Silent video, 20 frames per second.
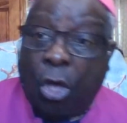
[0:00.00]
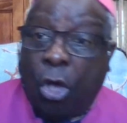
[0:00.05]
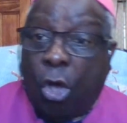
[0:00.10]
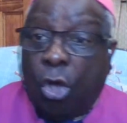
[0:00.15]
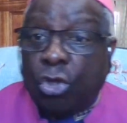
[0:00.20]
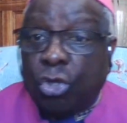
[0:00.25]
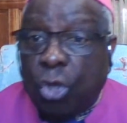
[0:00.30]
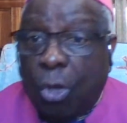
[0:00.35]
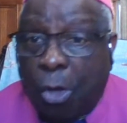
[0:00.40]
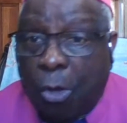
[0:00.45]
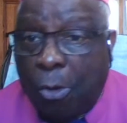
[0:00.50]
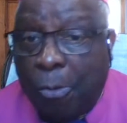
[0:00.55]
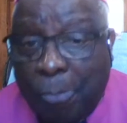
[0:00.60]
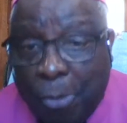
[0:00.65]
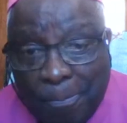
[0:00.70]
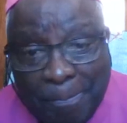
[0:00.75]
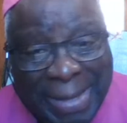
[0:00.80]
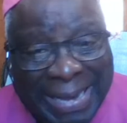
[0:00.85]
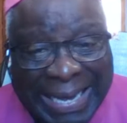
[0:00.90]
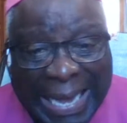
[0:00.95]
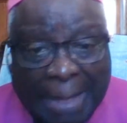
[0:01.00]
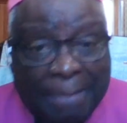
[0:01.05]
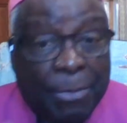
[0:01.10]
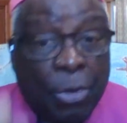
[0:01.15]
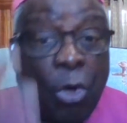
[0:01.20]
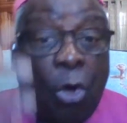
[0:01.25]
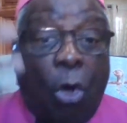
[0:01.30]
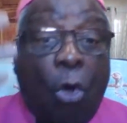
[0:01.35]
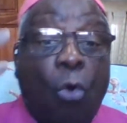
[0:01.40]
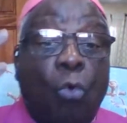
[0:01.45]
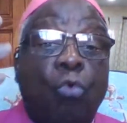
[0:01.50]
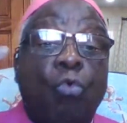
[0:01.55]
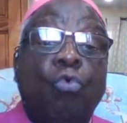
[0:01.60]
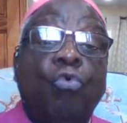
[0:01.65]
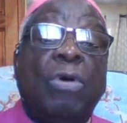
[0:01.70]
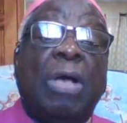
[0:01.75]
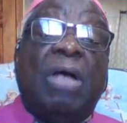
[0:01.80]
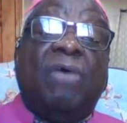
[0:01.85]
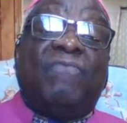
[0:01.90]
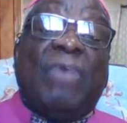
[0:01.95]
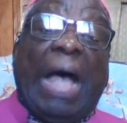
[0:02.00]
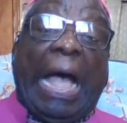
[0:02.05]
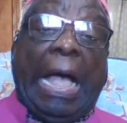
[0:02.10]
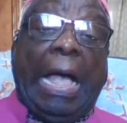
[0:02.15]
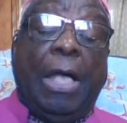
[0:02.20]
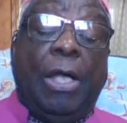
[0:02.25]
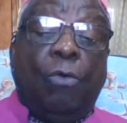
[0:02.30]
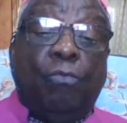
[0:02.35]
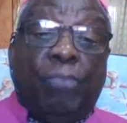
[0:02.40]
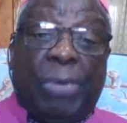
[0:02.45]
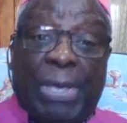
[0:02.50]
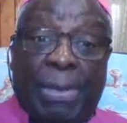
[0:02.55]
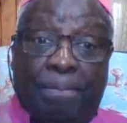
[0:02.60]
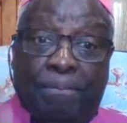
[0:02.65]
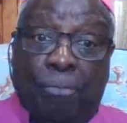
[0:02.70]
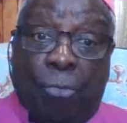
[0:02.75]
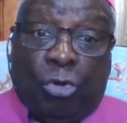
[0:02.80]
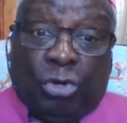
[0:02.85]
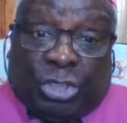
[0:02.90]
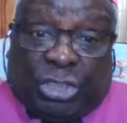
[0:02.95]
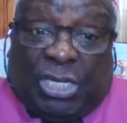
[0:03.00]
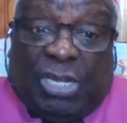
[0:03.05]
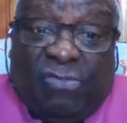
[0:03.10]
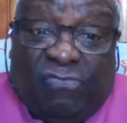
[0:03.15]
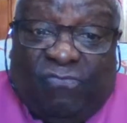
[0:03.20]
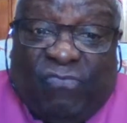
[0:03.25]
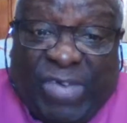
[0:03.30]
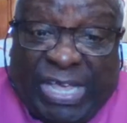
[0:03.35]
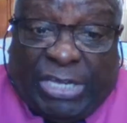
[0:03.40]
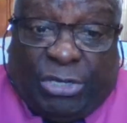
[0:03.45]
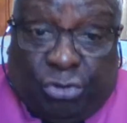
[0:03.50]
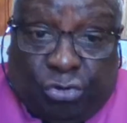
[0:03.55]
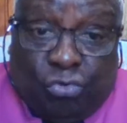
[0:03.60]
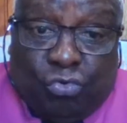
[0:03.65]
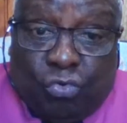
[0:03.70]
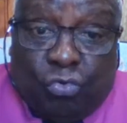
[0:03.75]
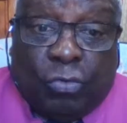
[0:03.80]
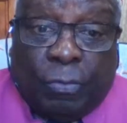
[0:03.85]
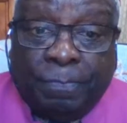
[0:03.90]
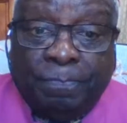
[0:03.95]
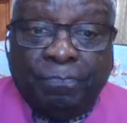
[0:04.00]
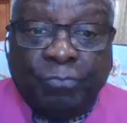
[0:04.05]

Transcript: or your malam or whoever will motivate you.